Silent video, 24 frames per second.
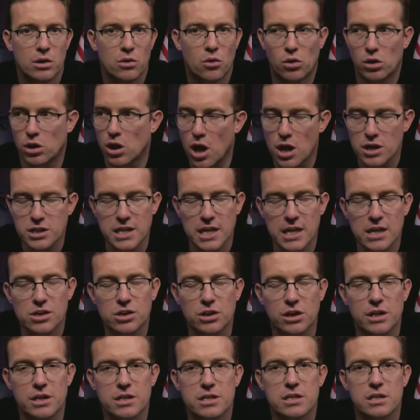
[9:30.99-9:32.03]
or Los
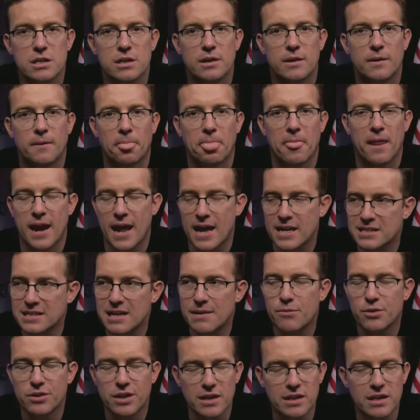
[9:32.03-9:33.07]
Angeles, and ask
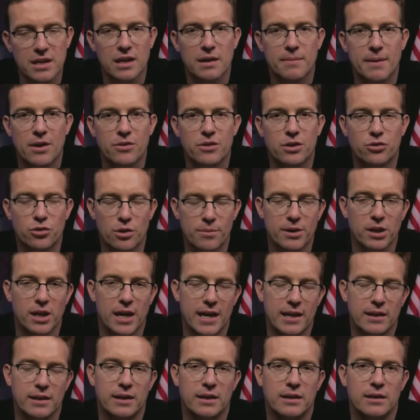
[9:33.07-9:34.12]
them what they think about the criminal
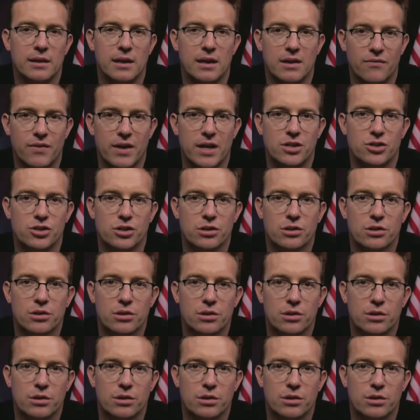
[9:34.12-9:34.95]
alien invasion.